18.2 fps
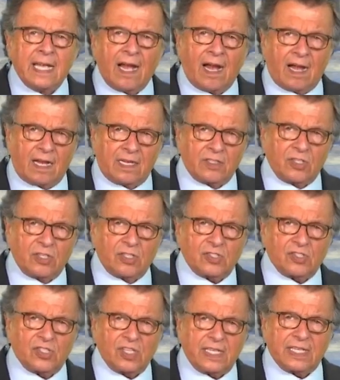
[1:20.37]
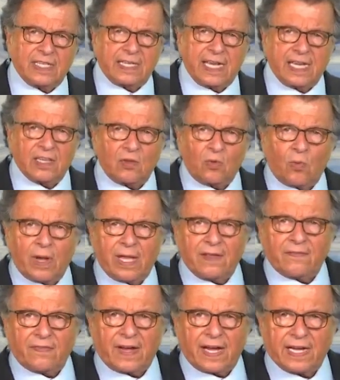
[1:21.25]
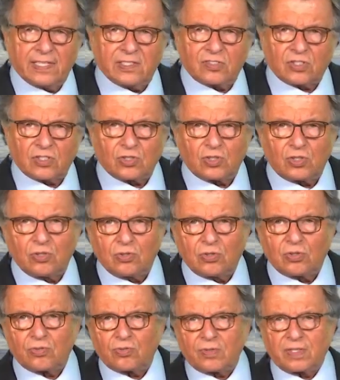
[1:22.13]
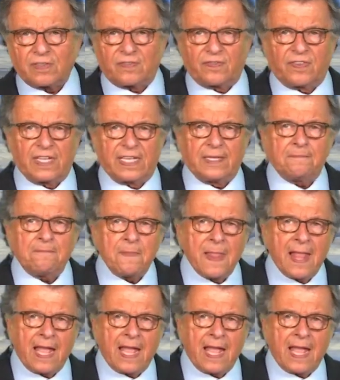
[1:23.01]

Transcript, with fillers: Uh, you can see again the wave heights at 2 to 3 feet,